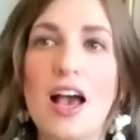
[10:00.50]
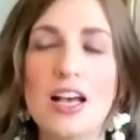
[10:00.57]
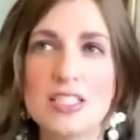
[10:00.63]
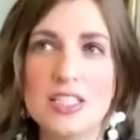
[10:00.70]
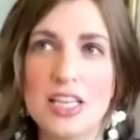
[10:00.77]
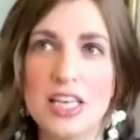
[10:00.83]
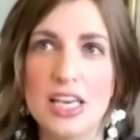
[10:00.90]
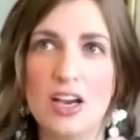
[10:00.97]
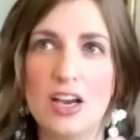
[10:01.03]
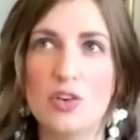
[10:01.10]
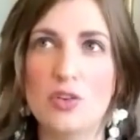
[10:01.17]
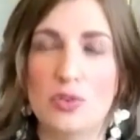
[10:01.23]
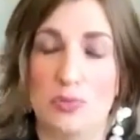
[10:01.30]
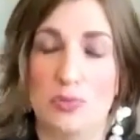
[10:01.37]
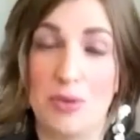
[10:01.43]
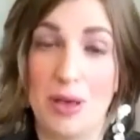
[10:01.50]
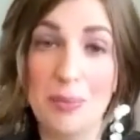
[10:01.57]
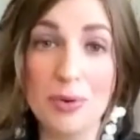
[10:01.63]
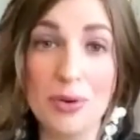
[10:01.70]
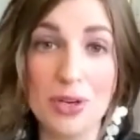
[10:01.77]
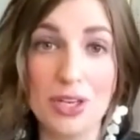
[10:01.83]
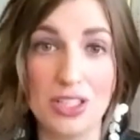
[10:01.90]
as they are
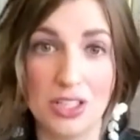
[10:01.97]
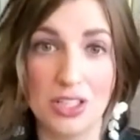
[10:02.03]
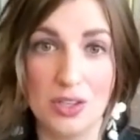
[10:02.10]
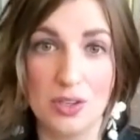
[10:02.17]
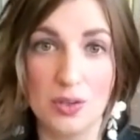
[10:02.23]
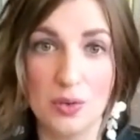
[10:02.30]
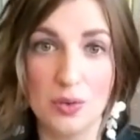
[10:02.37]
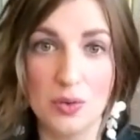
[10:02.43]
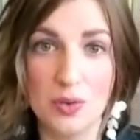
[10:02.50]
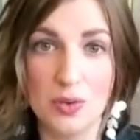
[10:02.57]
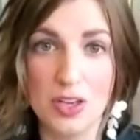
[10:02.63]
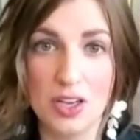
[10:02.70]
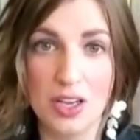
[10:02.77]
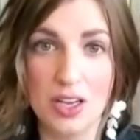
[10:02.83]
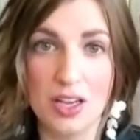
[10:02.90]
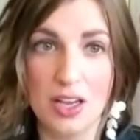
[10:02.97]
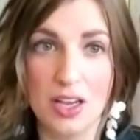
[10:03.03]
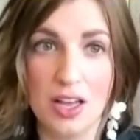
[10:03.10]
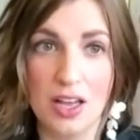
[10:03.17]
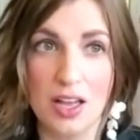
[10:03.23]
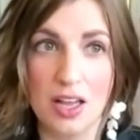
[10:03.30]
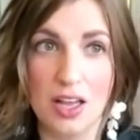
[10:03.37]
remembering you
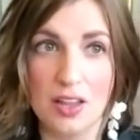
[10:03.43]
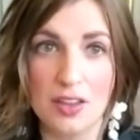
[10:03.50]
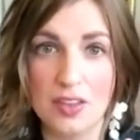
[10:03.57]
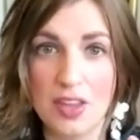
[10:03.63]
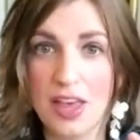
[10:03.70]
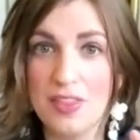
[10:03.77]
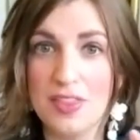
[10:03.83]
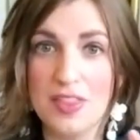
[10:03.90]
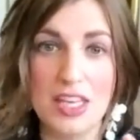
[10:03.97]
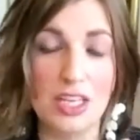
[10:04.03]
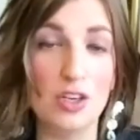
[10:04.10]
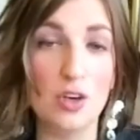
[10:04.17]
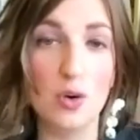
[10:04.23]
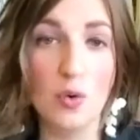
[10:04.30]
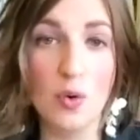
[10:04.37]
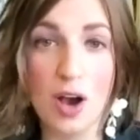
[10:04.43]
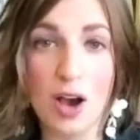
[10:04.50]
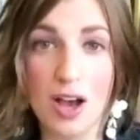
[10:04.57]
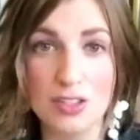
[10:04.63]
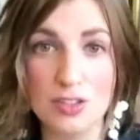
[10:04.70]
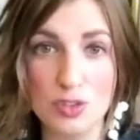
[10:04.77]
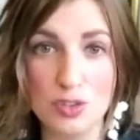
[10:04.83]
and they go
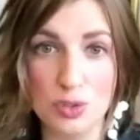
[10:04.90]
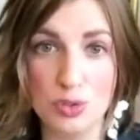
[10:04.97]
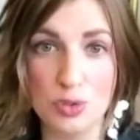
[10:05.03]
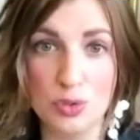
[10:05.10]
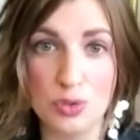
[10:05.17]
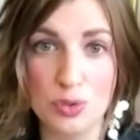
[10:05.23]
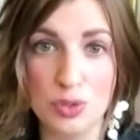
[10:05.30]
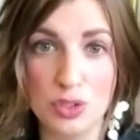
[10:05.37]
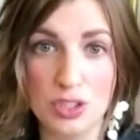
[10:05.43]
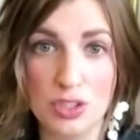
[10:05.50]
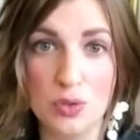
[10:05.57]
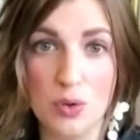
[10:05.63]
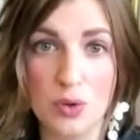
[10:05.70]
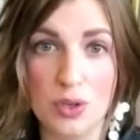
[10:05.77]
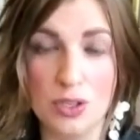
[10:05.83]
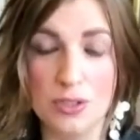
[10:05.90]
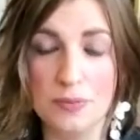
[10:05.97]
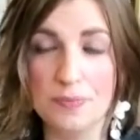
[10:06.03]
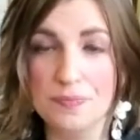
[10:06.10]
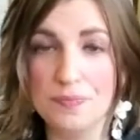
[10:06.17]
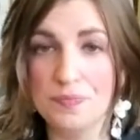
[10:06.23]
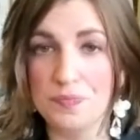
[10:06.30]
onto
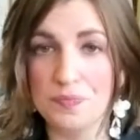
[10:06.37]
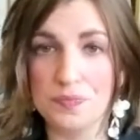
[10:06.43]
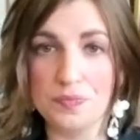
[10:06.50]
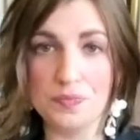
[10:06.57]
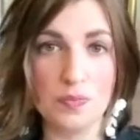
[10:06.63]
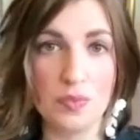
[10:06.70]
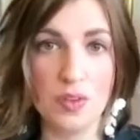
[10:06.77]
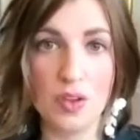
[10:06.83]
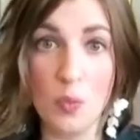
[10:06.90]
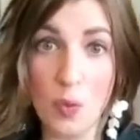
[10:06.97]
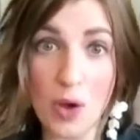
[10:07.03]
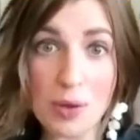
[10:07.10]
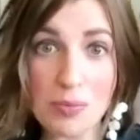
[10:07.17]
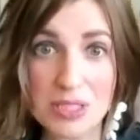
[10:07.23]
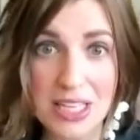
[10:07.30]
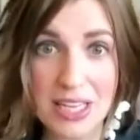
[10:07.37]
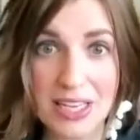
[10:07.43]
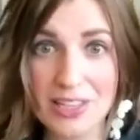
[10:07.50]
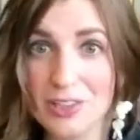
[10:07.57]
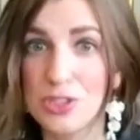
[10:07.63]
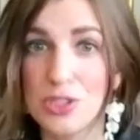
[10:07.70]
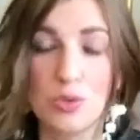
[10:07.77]
your
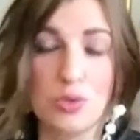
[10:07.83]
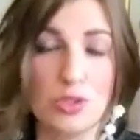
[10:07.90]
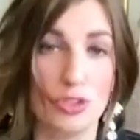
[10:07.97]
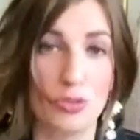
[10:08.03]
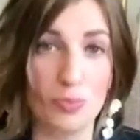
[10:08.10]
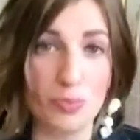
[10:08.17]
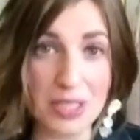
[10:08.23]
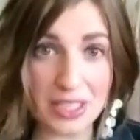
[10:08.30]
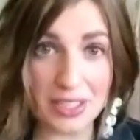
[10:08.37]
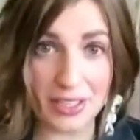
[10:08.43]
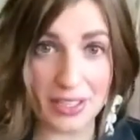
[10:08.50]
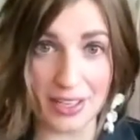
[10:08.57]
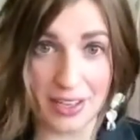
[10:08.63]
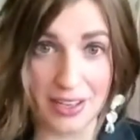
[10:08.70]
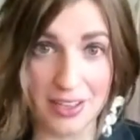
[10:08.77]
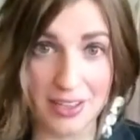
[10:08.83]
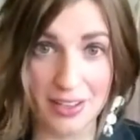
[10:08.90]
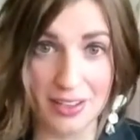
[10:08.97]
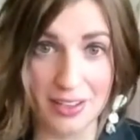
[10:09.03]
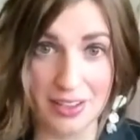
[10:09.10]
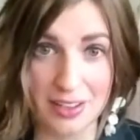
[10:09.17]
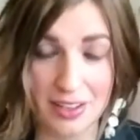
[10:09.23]
website, your social
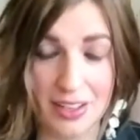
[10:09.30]
media,